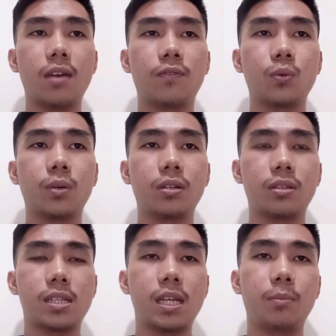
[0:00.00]
everyone
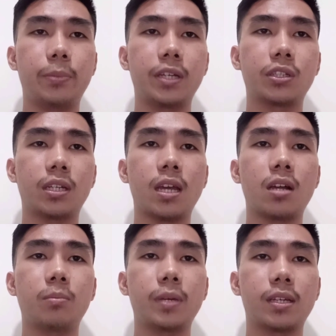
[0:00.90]
on the same page and
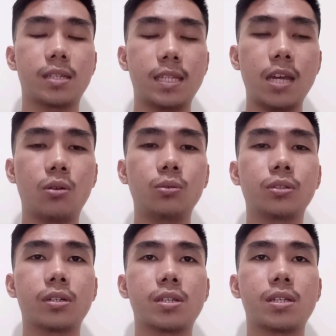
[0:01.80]
helping
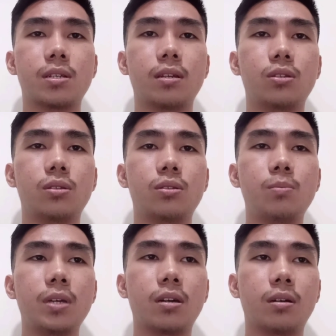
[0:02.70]
stakeholders
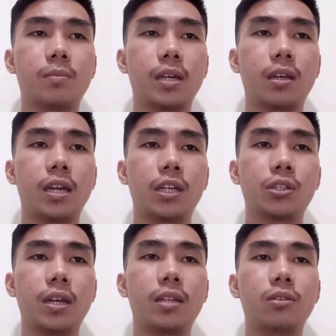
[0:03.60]
to become
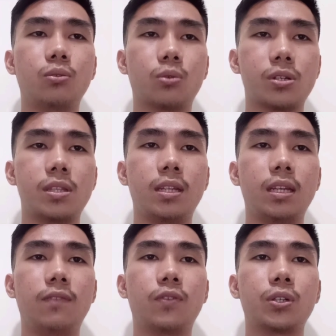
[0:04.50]
engaged and endorse the
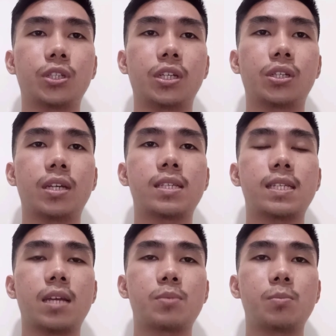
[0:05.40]
need for change and
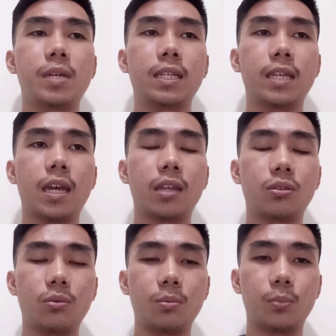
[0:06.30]
steps being taken
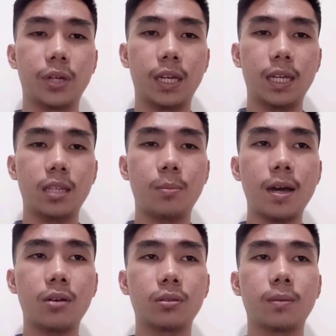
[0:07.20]
to bring it
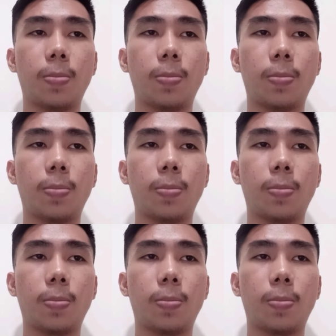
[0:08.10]
about.